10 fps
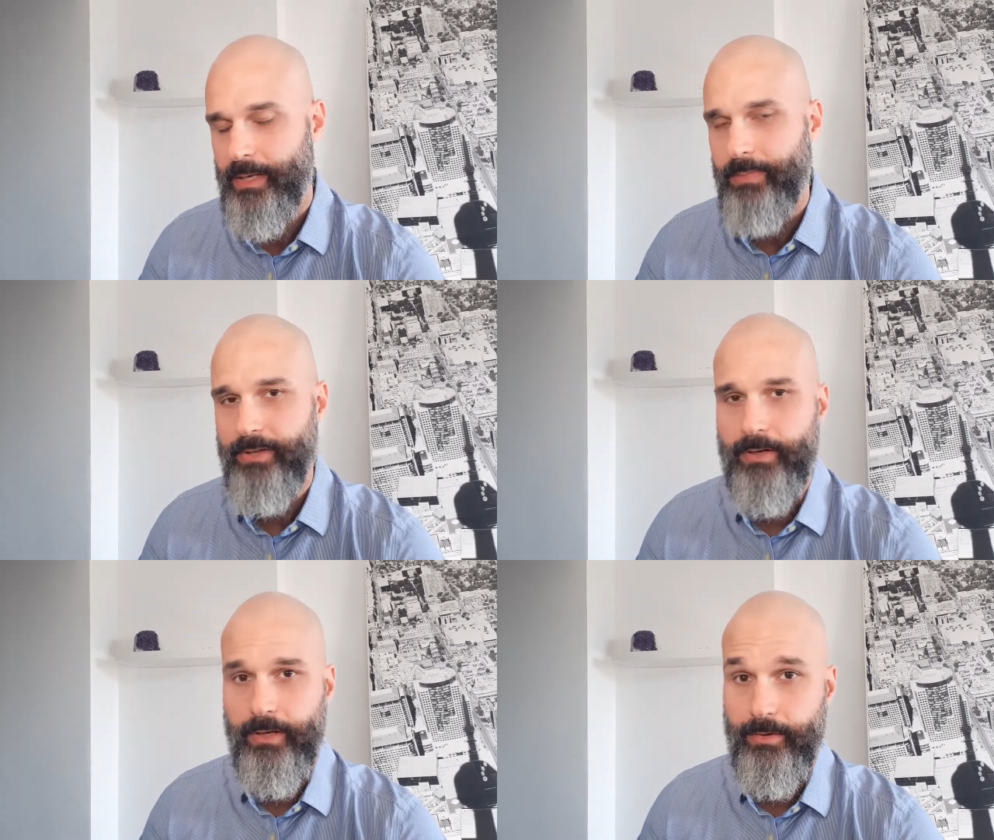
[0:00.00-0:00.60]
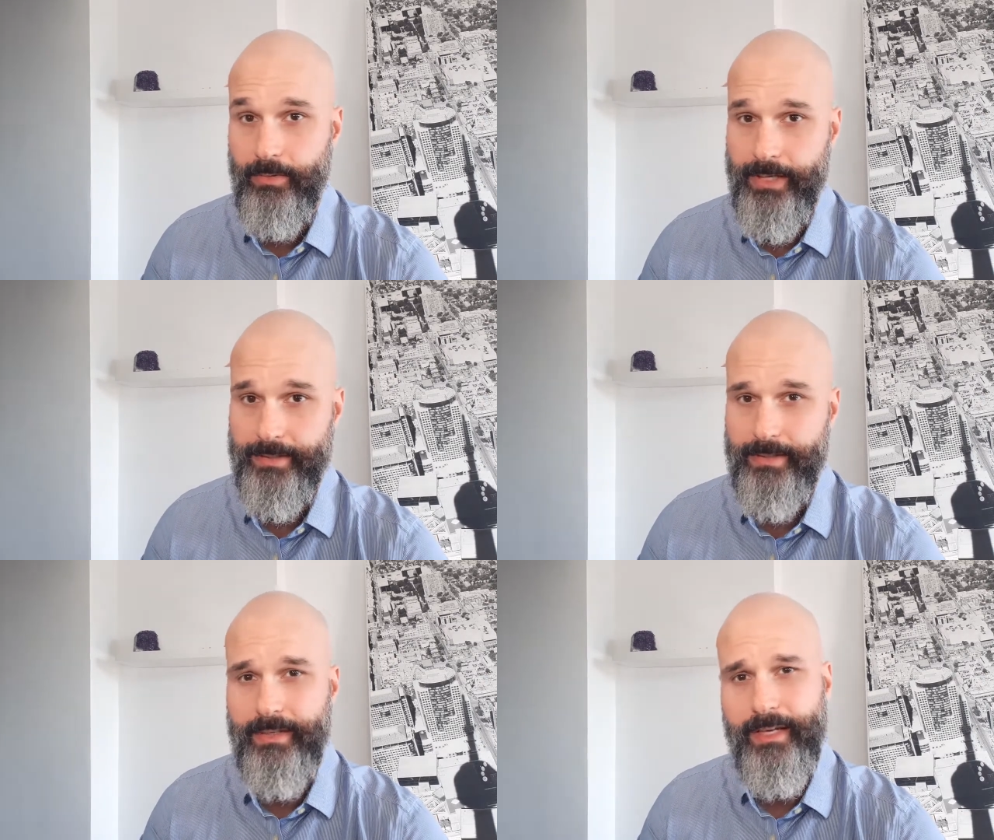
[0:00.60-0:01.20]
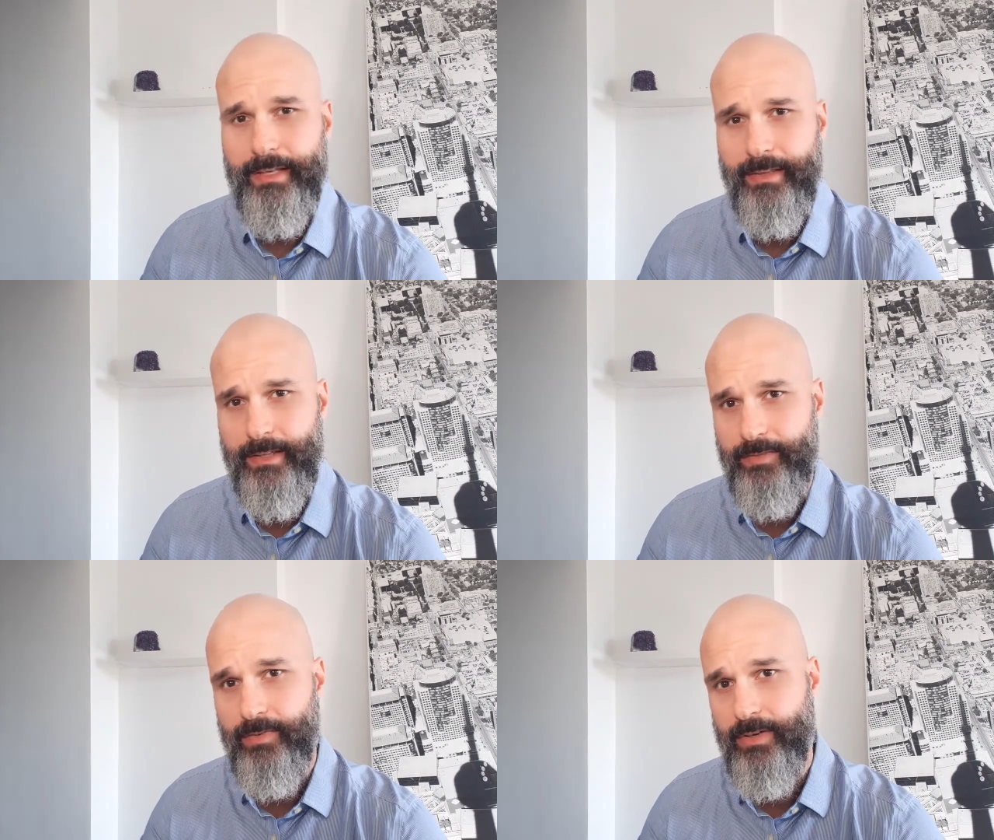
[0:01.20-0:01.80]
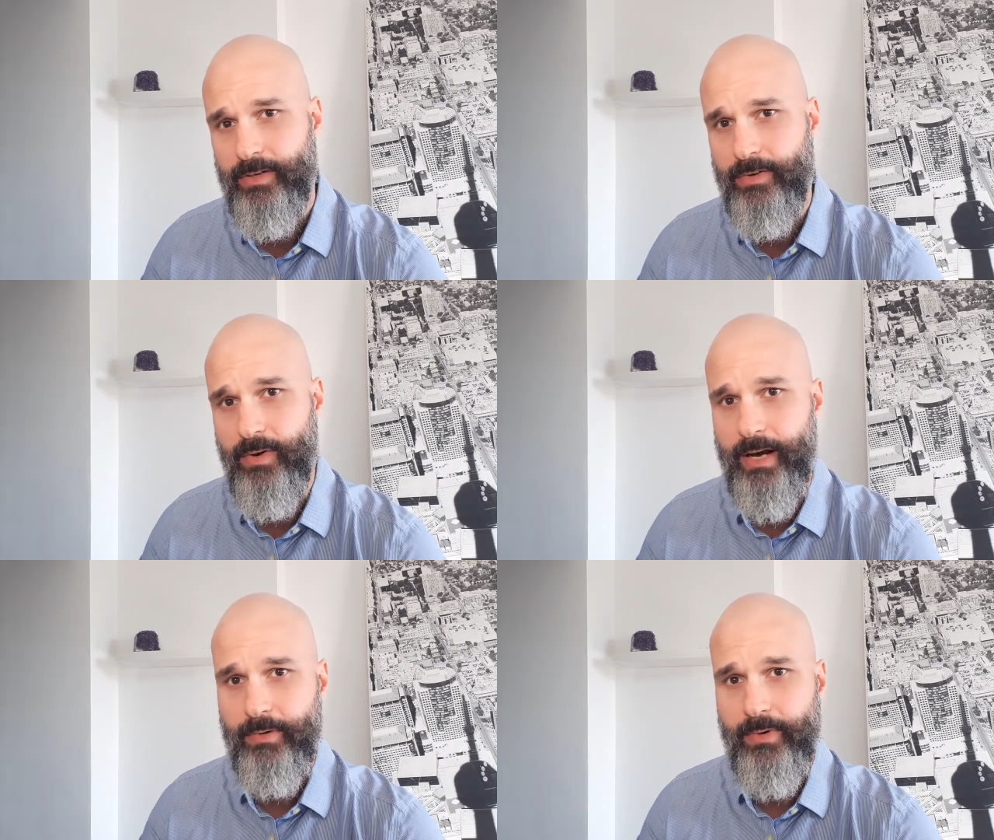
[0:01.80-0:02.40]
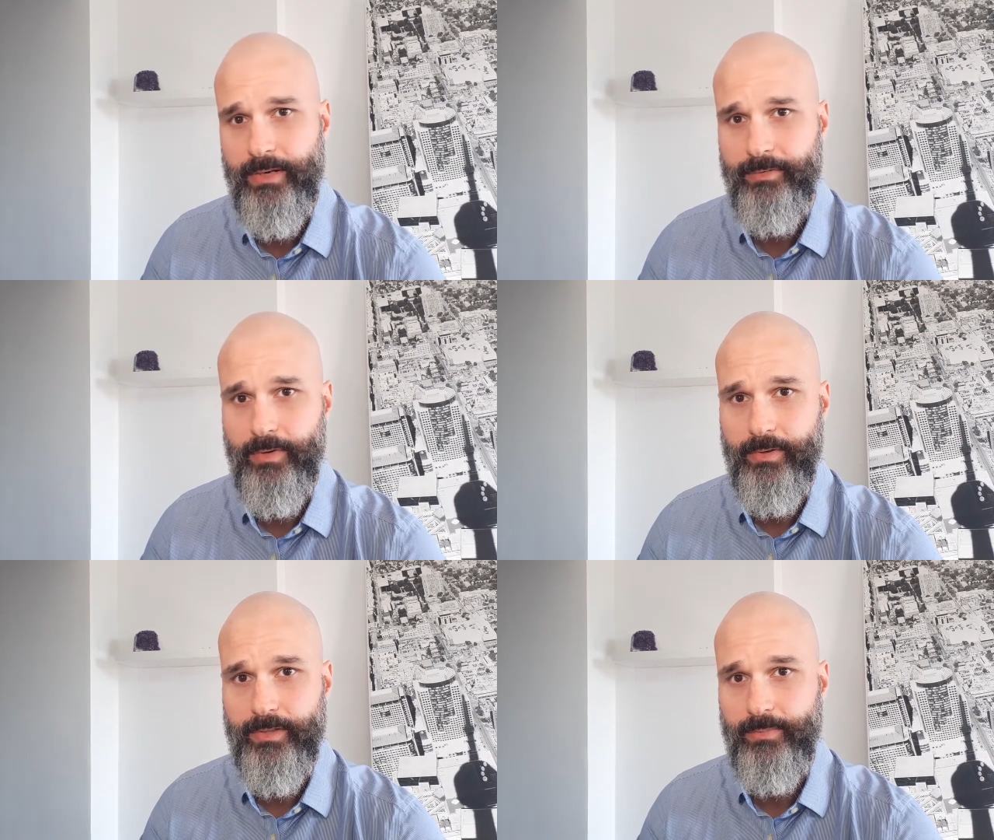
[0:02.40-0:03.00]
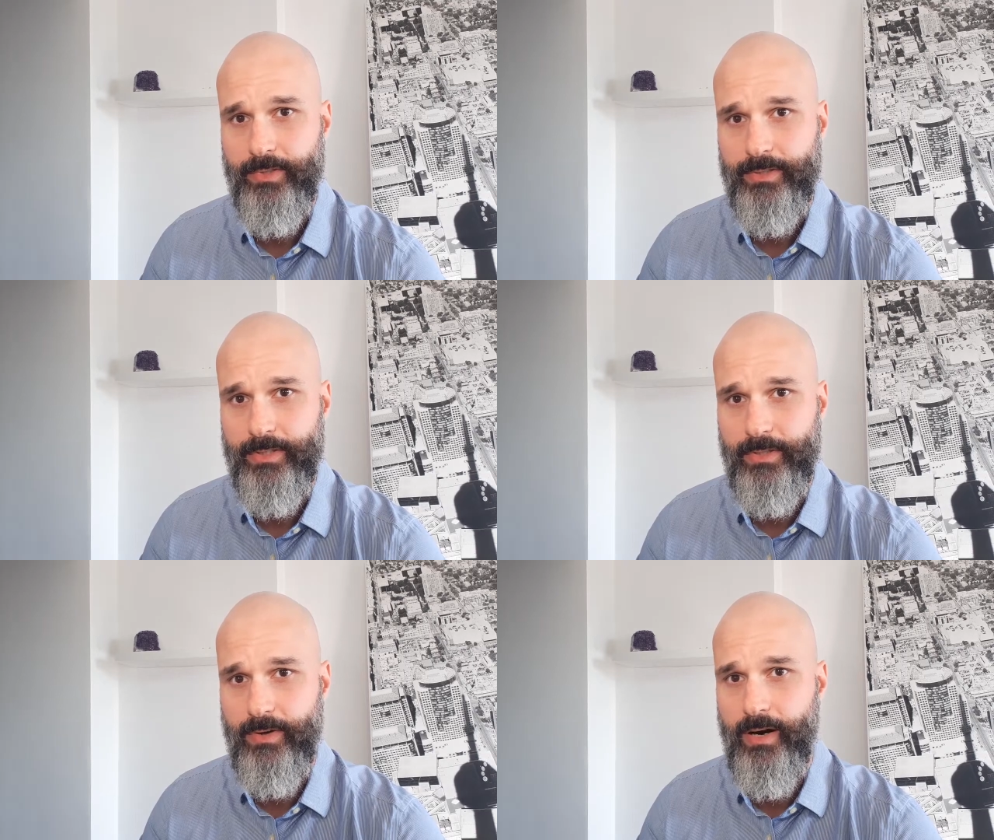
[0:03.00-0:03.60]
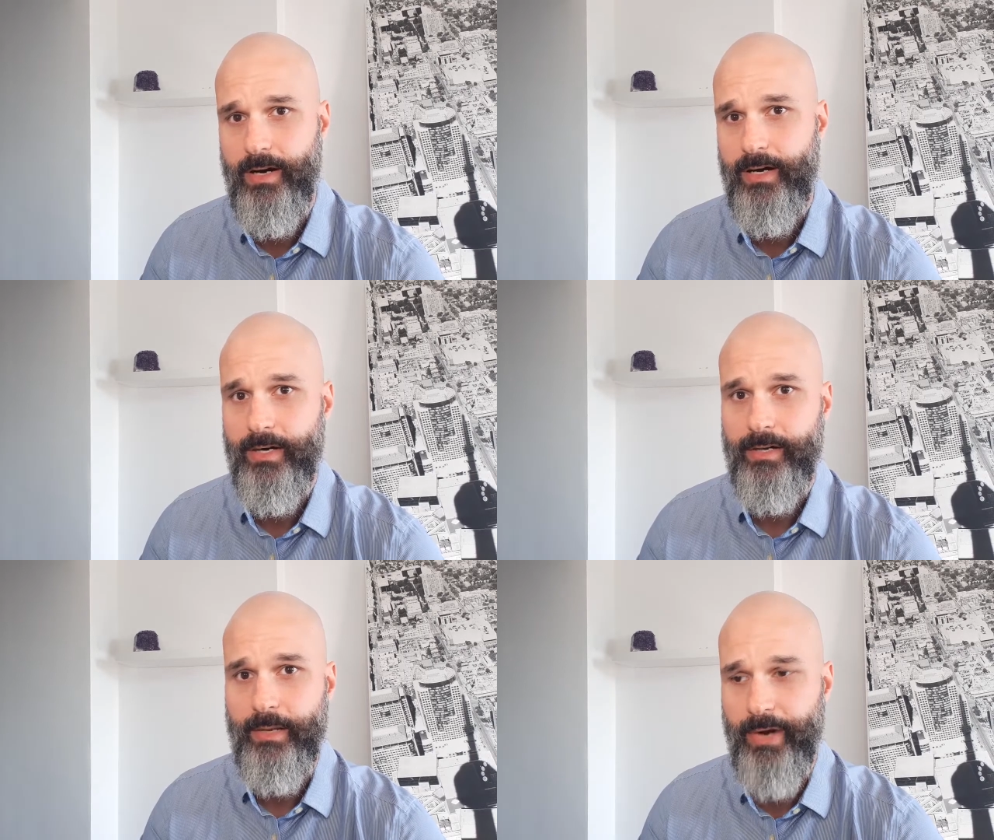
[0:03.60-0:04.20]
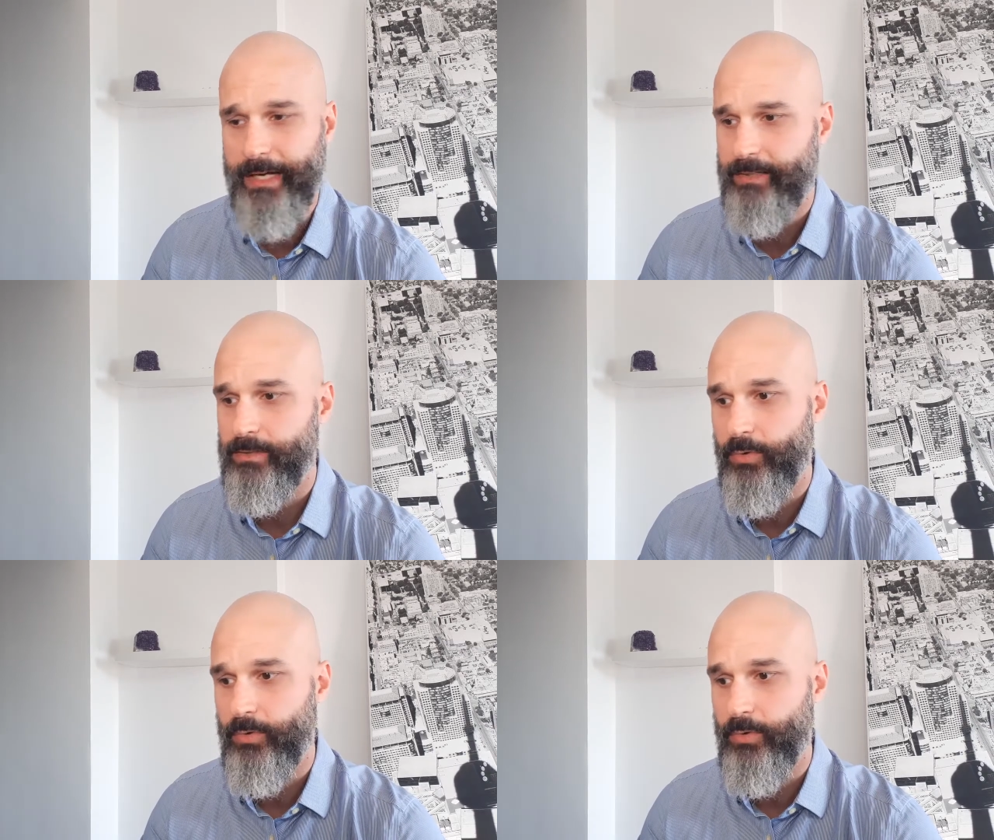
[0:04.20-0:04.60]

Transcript: But there are other ways, and in this video I want to focus more so on a practical,